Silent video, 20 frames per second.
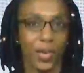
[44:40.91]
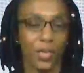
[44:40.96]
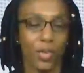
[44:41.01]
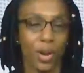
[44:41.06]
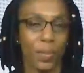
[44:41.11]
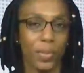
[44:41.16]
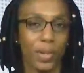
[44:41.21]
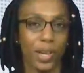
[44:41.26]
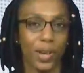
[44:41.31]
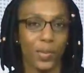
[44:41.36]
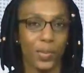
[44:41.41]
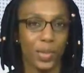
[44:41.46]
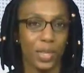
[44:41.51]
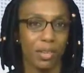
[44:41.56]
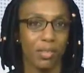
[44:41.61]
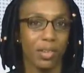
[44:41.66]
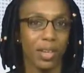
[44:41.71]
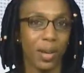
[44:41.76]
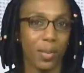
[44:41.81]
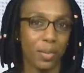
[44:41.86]
we're wrapping up with a
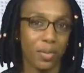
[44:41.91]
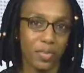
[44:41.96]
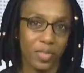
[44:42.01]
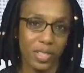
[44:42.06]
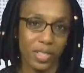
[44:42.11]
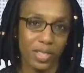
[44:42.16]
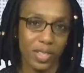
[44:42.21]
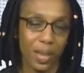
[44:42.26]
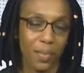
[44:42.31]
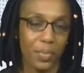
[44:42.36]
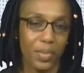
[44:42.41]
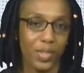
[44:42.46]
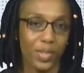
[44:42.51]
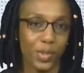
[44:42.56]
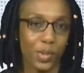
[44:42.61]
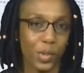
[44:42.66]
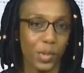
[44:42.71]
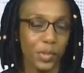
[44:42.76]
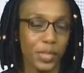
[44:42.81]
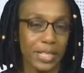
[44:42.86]
recap of the top
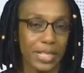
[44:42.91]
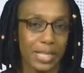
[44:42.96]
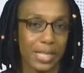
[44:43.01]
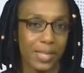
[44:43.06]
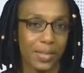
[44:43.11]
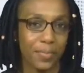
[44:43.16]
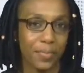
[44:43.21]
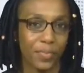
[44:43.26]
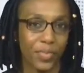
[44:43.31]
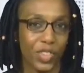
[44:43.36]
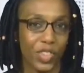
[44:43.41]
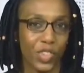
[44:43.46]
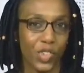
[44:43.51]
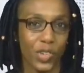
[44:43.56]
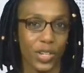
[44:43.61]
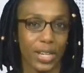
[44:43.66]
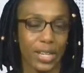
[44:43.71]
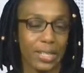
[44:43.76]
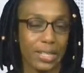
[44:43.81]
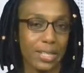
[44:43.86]
stories.
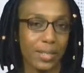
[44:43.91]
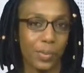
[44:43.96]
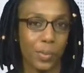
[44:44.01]
Sir Kennedy